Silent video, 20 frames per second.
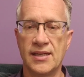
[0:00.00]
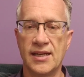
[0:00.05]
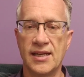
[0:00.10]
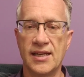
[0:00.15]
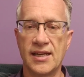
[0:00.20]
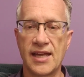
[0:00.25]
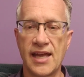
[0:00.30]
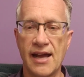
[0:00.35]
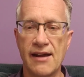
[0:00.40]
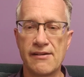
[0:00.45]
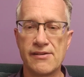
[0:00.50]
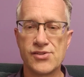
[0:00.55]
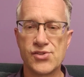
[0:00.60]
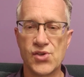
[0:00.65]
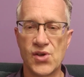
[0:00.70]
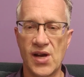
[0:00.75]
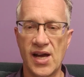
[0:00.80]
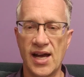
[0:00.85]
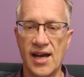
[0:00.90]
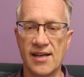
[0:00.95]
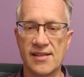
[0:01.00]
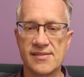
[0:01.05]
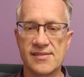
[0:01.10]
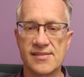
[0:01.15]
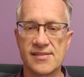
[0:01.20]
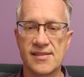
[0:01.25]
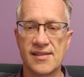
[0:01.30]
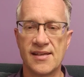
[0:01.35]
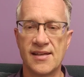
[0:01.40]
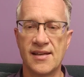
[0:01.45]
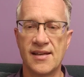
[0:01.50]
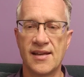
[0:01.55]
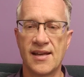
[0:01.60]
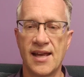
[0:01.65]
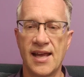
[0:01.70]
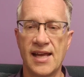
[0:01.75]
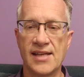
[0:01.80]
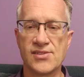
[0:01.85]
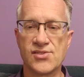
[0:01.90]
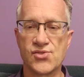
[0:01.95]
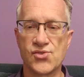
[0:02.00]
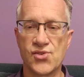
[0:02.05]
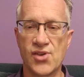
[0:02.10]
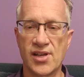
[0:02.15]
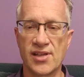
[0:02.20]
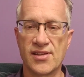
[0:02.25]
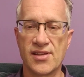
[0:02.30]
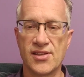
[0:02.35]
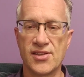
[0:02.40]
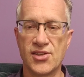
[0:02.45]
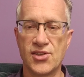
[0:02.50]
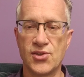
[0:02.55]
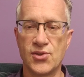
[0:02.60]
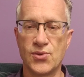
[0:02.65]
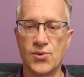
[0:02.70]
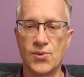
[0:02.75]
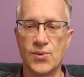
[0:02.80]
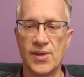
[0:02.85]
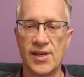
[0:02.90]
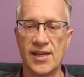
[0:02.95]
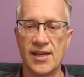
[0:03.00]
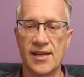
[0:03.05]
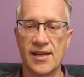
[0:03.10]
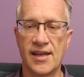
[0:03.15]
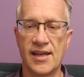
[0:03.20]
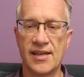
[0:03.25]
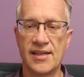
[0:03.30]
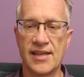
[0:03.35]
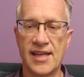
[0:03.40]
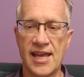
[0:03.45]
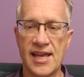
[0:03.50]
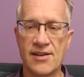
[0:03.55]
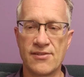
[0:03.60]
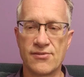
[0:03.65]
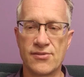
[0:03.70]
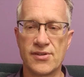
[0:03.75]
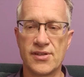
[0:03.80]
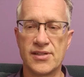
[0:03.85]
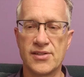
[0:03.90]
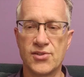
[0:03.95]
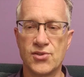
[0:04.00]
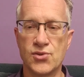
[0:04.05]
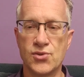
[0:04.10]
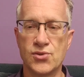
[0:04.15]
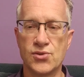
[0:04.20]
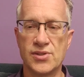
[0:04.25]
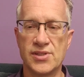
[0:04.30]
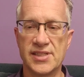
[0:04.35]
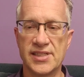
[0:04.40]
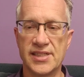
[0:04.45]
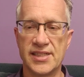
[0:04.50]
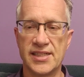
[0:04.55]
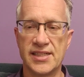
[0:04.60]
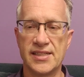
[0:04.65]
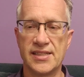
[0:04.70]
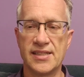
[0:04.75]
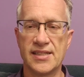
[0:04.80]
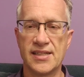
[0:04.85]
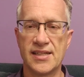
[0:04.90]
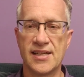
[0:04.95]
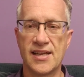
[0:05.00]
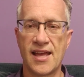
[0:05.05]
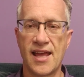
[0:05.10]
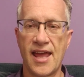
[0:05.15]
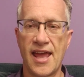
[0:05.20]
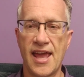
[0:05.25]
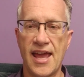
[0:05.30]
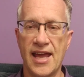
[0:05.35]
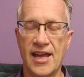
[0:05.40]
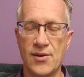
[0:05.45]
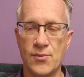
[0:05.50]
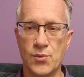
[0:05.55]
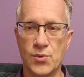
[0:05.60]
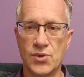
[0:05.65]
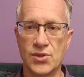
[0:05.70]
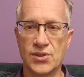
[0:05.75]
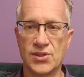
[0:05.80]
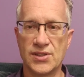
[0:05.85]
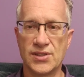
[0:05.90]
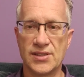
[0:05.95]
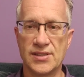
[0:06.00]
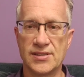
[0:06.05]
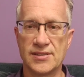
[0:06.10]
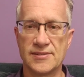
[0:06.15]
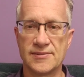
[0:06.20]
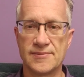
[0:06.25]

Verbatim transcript: encourage your hearts and strengthen you in every good deed and word.